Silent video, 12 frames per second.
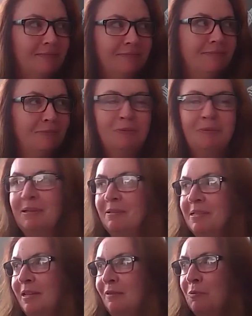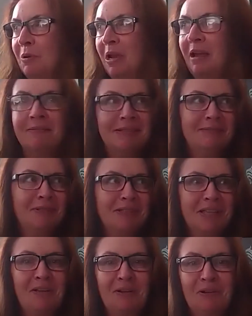where's everybody else, what's
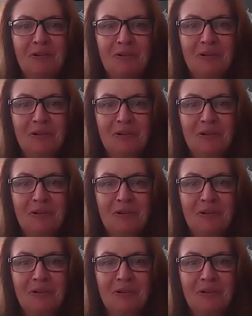going on?